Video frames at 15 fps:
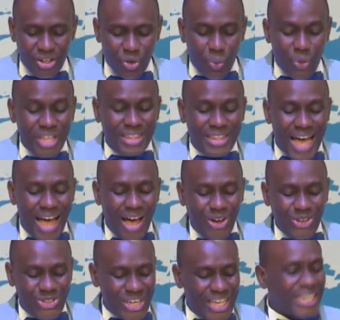
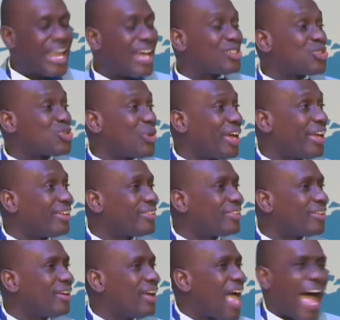without inner
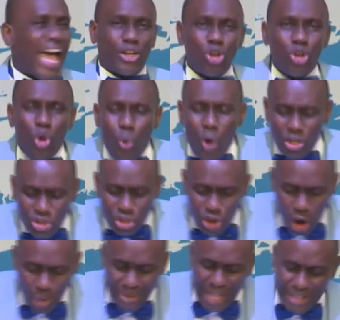strength. I don't know what
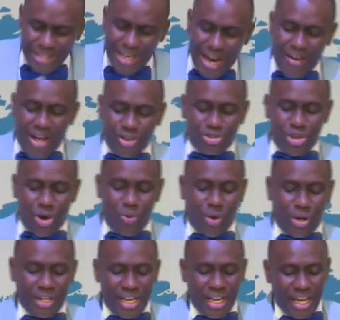storm that is around
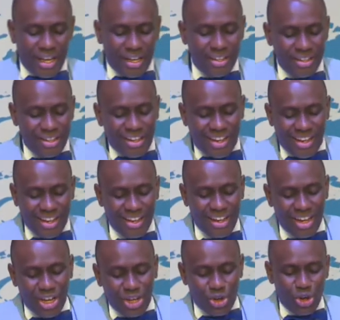someone here.
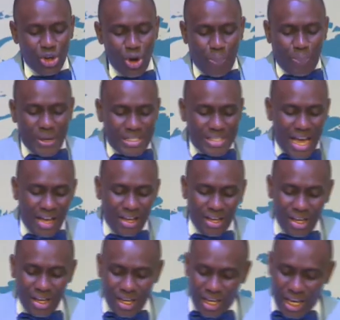You know, Peter
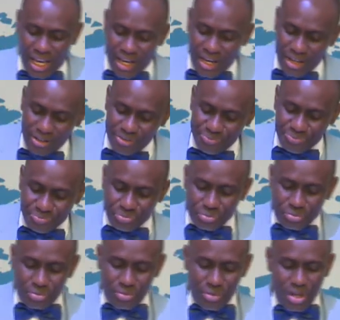in
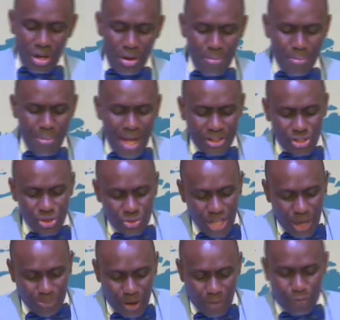Matthew
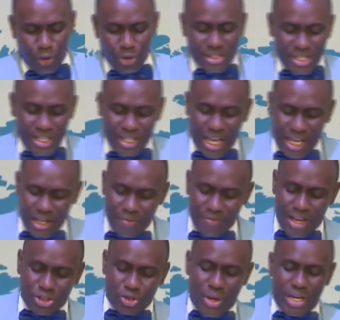chapter 14 and in
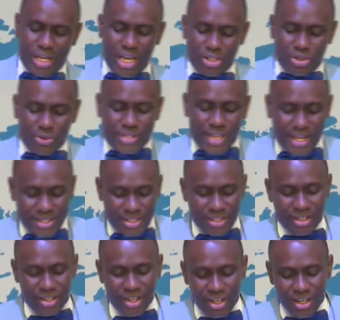verse 28 to
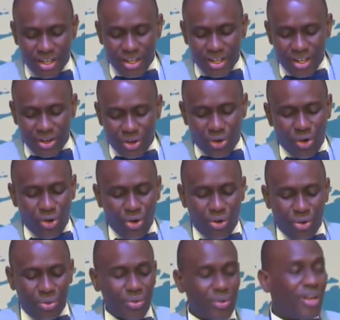30.
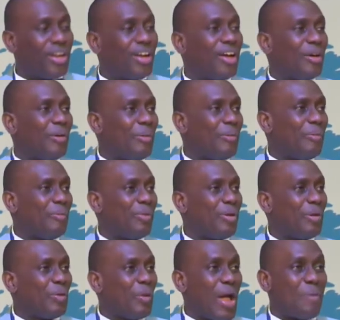Oh,
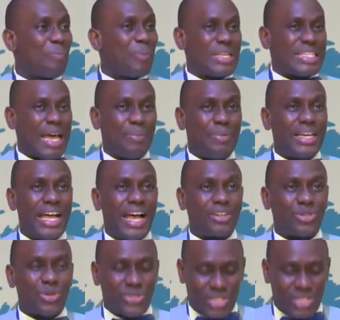when Peter began to